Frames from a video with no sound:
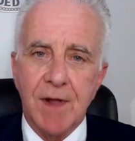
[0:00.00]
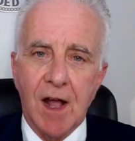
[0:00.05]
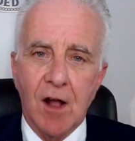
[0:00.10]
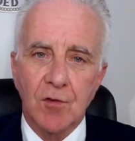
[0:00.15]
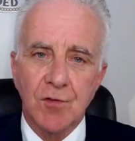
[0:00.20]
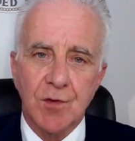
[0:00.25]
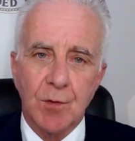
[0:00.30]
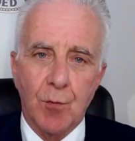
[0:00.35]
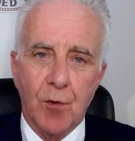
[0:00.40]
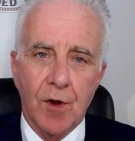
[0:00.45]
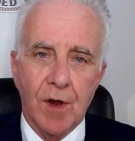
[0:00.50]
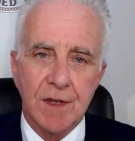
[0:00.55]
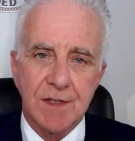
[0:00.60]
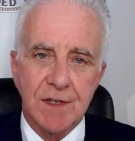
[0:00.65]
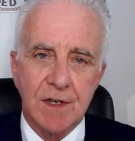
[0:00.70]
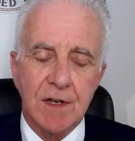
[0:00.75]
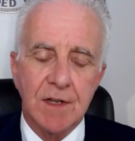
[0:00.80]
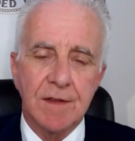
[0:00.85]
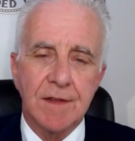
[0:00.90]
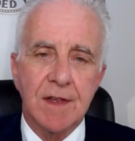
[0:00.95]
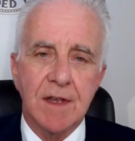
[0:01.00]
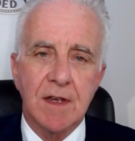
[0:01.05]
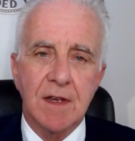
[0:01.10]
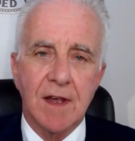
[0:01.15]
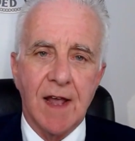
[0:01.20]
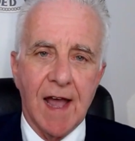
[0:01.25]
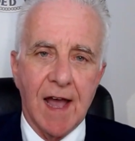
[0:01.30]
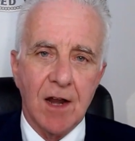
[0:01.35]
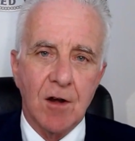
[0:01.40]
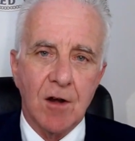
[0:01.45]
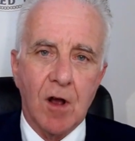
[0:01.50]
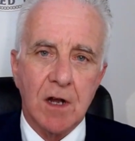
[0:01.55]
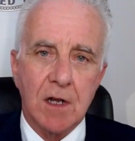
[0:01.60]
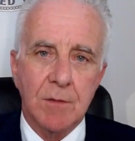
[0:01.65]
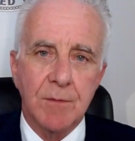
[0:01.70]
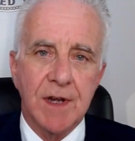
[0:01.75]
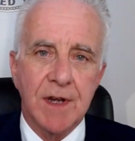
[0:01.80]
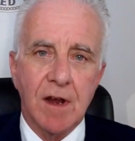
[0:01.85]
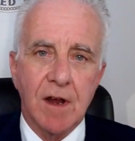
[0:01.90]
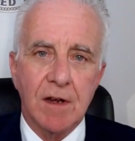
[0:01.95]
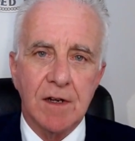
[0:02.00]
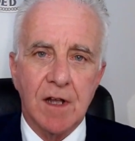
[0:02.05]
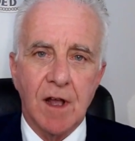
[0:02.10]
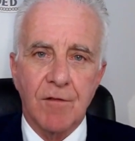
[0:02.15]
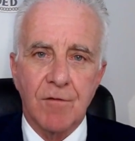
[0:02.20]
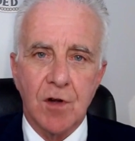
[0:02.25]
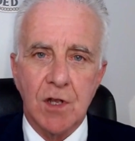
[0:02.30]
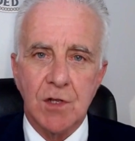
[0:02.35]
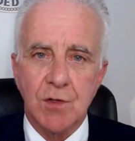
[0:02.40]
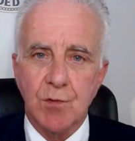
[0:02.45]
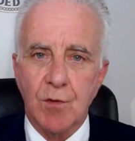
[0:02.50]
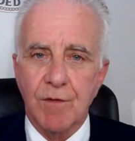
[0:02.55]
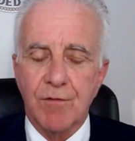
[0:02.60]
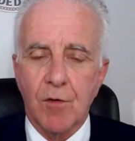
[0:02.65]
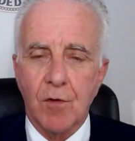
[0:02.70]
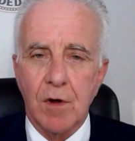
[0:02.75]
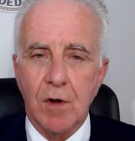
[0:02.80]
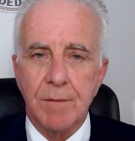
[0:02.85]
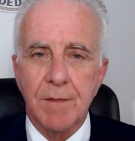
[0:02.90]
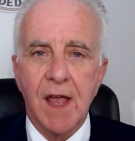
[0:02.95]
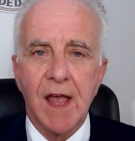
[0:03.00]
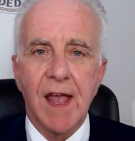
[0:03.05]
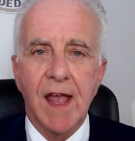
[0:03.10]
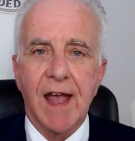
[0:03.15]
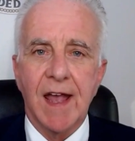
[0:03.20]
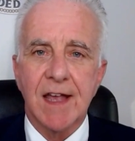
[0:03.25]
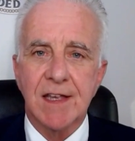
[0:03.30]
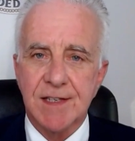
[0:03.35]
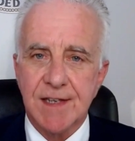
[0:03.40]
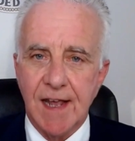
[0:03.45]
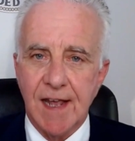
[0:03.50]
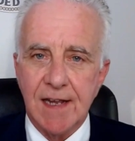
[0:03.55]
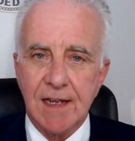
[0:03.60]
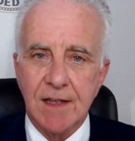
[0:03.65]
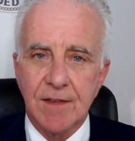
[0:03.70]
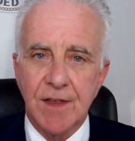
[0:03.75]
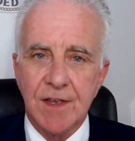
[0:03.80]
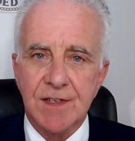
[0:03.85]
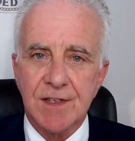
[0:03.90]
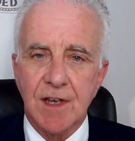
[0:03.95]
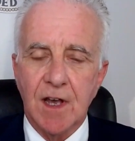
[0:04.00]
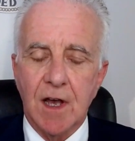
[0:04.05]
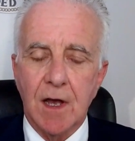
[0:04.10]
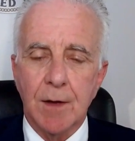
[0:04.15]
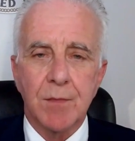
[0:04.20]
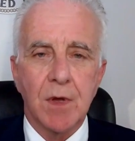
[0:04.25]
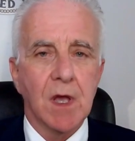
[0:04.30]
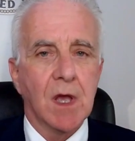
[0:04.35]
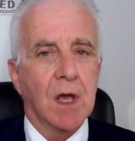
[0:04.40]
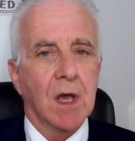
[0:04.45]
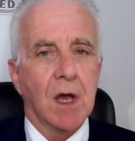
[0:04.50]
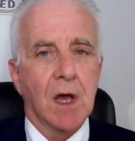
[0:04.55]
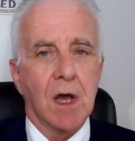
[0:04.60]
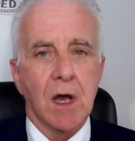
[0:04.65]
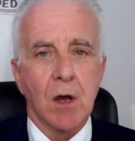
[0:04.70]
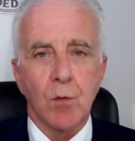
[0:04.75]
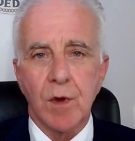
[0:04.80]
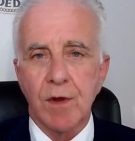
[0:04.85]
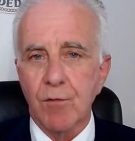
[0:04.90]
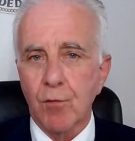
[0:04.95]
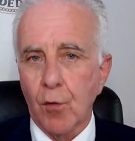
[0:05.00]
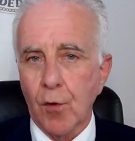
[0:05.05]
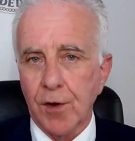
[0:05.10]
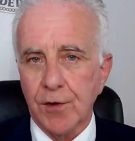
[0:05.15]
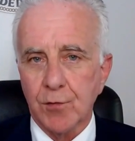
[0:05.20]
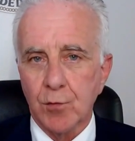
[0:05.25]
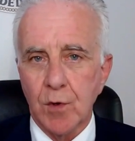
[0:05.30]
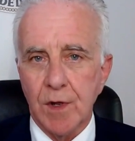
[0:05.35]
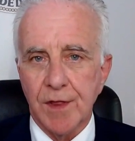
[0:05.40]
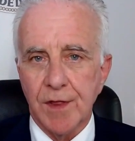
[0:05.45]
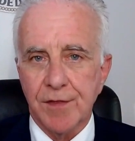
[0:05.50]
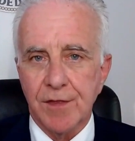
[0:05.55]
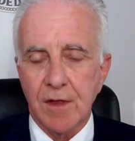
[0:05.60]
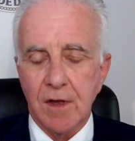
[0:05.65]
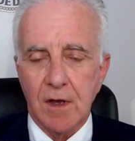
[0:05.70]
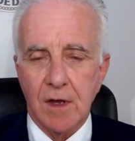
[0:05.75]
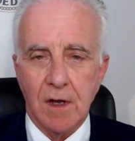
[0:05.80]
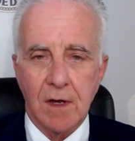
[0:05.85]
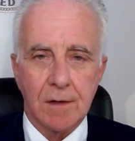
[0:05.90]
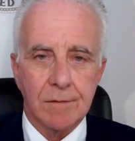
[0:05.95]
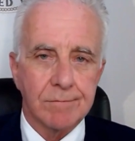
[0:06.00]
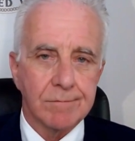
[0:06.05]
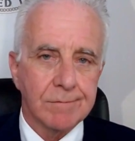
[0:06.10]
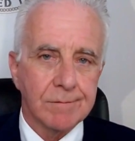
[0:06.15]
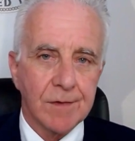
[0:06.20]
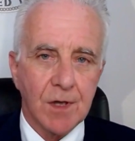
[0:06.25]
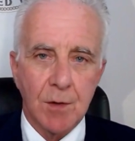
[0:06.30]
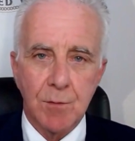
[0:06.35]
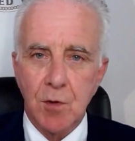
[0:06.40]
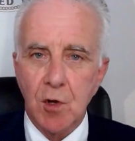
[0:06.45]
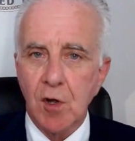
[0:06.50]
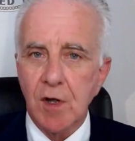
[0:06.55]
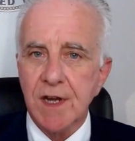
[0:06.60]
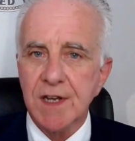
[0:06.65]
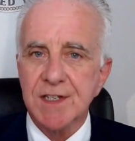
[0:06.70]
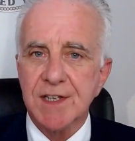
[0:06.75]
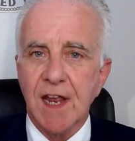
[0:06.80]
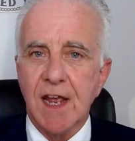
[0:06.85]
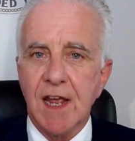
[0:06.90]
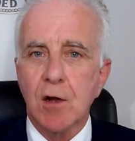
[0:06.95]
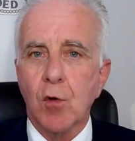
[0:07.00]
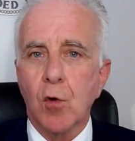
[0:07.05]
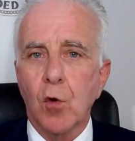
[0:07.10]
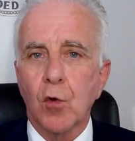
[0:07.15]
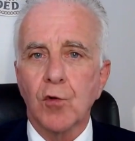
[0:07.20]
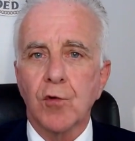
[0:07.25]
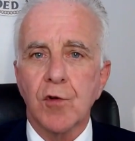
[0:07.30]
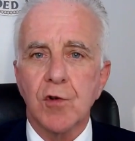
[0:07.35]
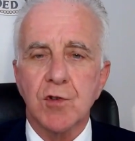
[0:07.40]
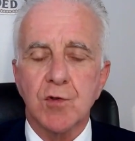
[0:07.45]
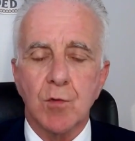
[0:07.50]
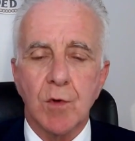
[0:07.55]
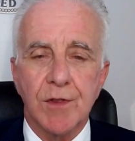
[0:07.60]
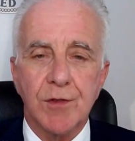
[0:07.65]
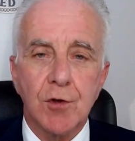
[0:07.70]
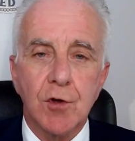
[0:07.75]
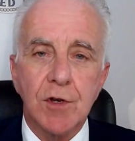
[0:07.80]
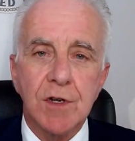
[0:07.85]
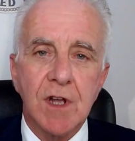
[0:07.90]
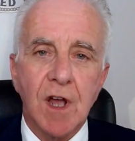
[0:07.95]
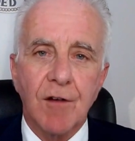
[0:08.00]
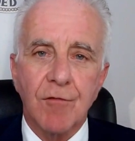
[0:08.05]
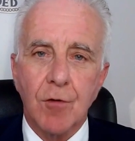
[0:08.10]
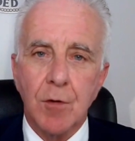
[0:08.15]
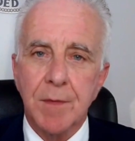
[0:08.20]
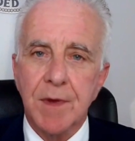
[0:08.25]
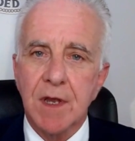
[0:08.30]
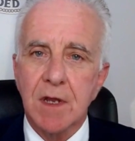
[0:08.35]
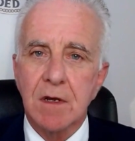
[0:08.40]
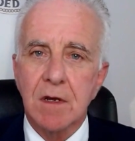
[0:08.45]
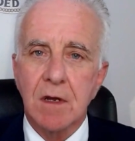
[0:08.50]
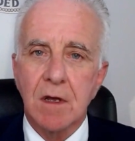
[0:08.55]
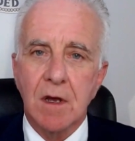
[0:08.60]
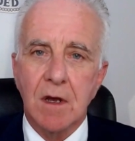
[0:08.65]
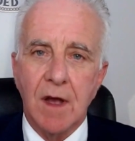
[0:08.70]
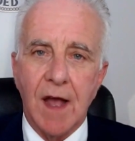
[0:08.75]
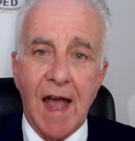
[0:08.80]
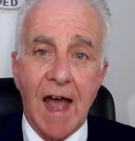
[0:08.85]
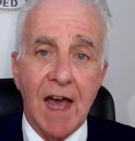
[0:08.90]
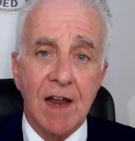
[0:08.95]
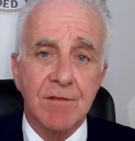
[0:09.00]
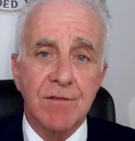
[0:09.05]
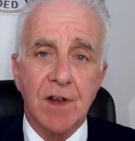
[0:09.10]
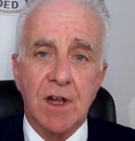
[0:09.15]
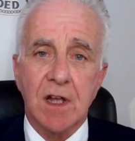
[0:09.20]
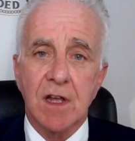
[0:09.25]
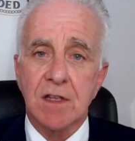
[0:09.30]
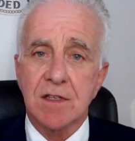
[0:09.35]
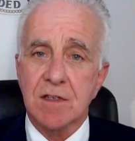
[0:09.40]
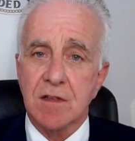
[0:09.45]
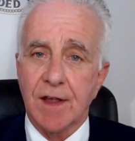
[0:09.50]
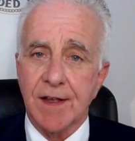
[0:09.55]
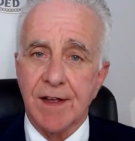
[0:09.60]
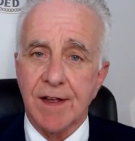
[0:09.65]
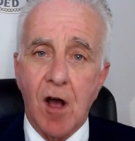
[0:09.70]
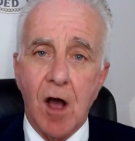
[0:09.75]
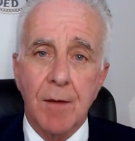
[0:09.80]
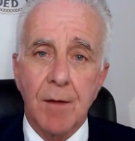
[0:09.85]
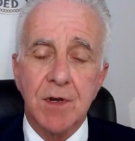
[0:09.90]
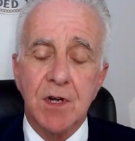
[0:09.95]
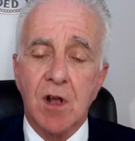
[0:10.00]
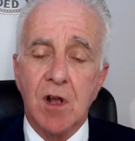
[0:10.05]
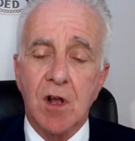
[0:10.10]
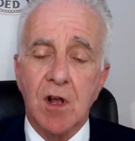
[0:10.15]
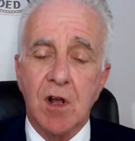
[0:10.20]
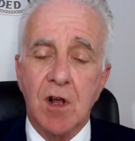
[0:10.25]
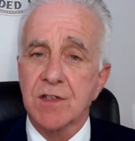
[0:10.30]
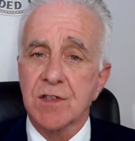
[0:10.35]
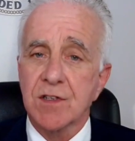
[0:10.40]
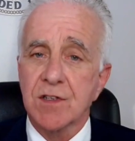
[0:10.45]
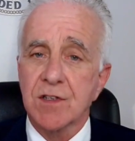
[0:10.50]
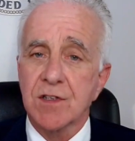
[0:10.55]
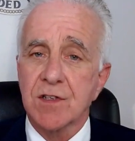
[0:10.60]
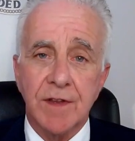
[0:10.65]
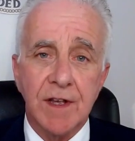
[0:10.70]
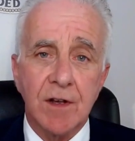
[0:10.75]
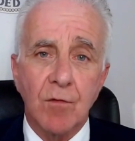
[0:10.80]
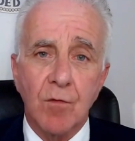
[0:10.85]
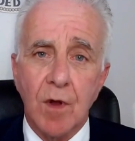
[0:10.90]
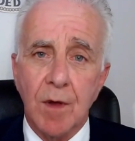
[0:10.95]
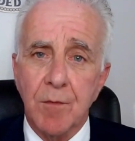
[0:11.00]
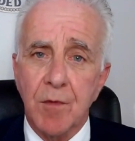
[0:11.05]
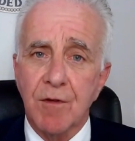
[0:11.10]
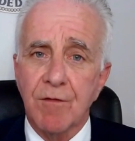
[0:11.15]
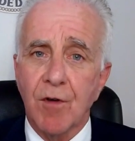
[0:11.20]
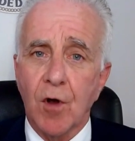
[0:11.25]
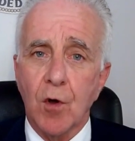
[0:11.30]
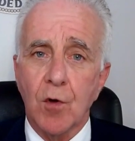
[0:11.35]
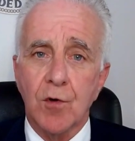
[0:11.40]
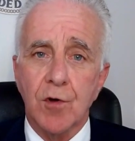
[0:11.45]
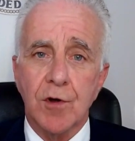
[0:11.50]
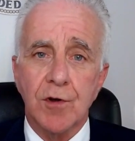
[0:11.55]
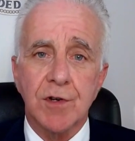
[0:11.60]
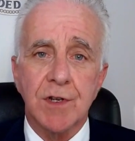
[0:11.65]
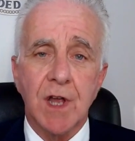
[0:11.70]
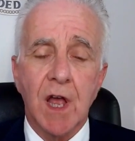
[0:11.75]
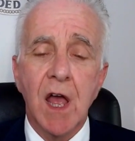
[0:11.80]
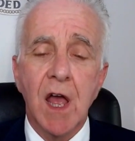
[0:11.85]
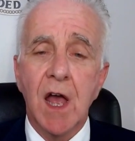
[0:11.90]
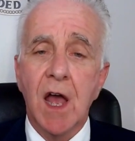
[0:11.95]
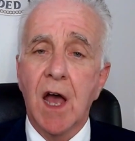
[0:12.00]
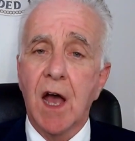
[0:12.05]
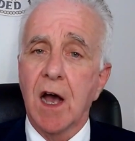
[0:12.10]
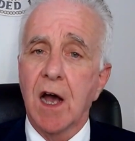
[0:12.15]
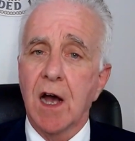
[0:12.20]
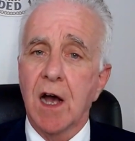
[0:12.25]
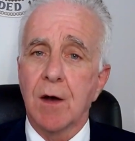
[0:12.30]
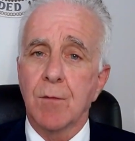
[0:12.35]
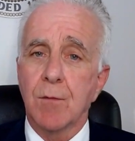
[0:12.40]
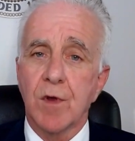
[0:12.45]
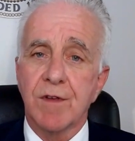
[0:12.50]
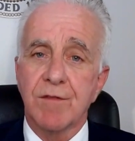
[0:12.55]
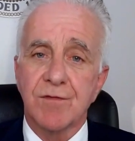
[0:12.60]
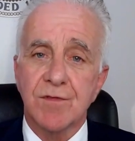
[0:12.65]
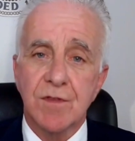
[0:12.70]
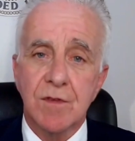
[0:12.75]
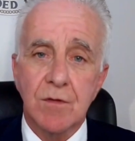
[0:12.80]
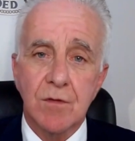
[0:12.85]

council president, the Ad Hoc Committee on Governance Reform, has taken this up. Uh, we've worked with uh, community stakeholders, with good government uh, advocates like Common Cause and the League of Women Voters. Uh, we've